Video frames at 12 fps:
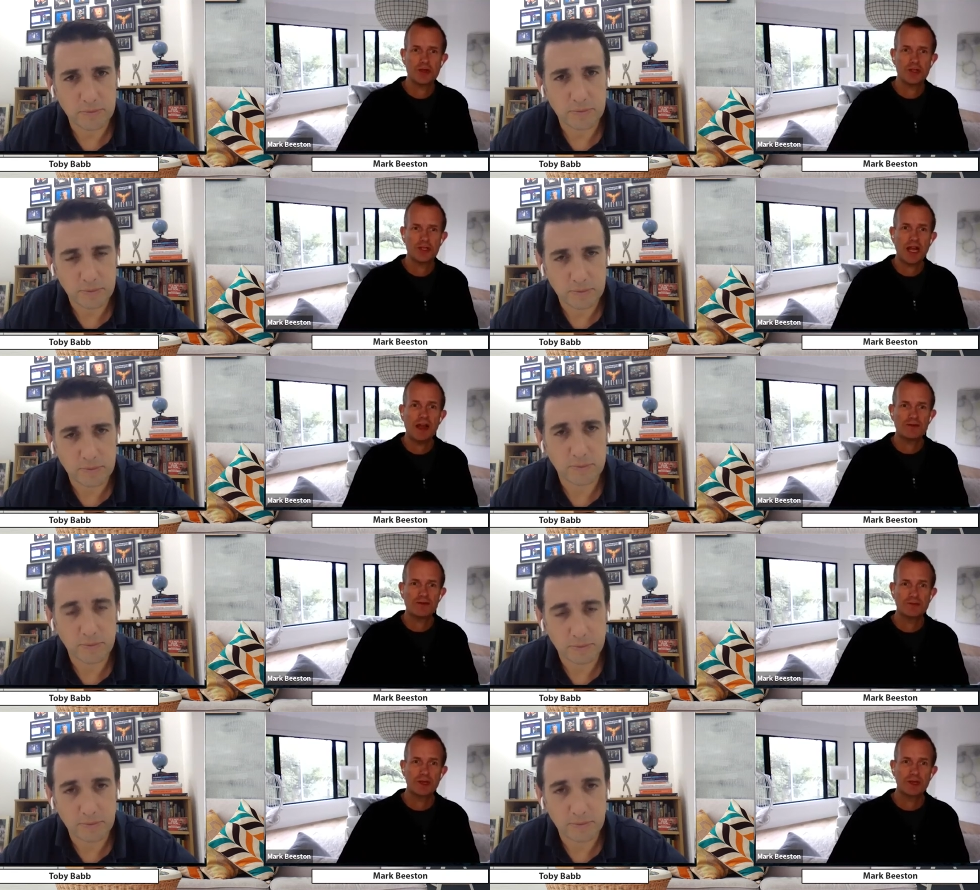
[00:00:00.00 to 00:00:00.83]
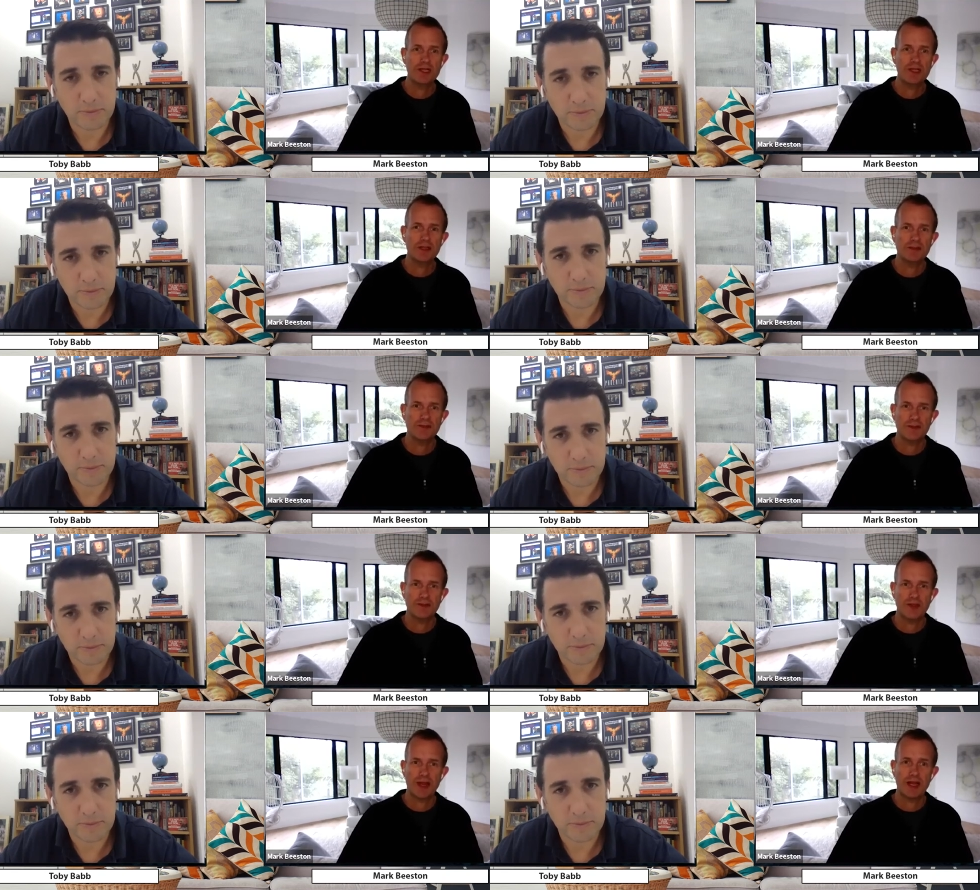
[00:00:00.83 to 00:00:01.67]
Speaker 1: Like you just have to
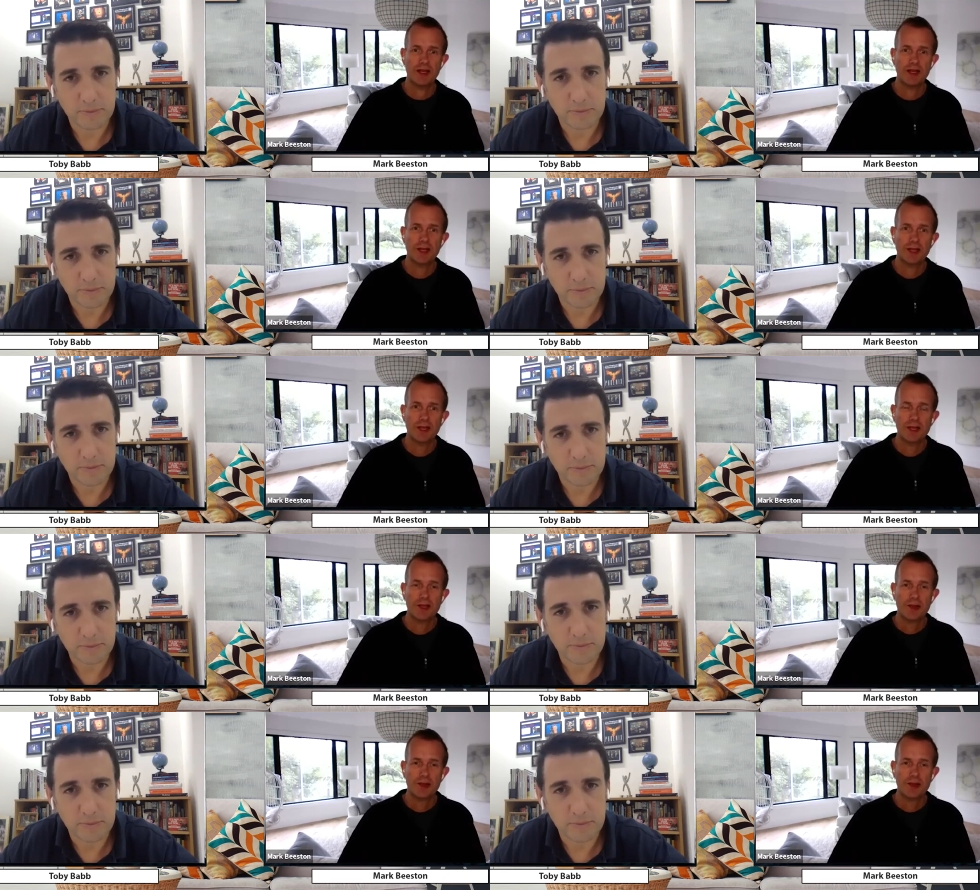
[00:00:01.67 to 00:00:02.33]
believe that